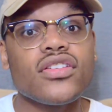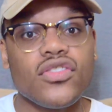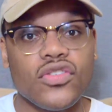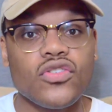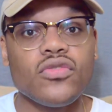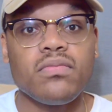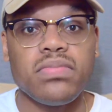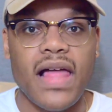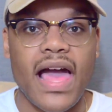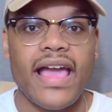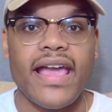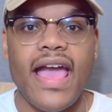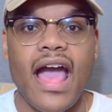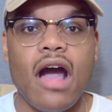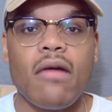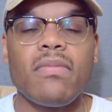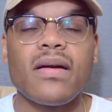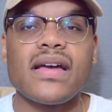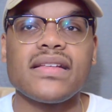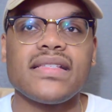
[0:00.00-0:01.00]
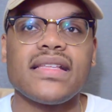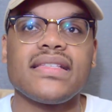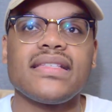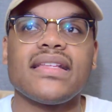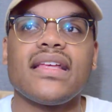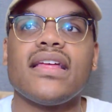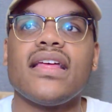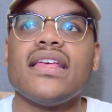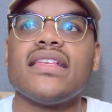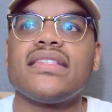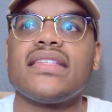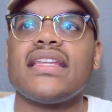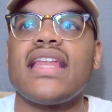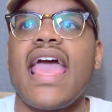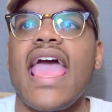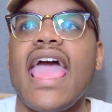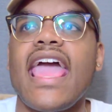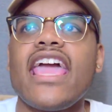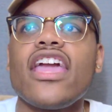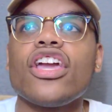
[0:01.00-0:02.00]
do black out, because it's an
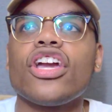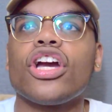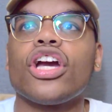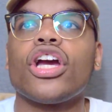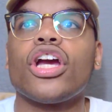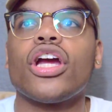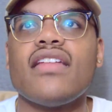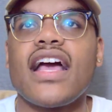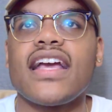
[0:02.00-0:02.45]
anger.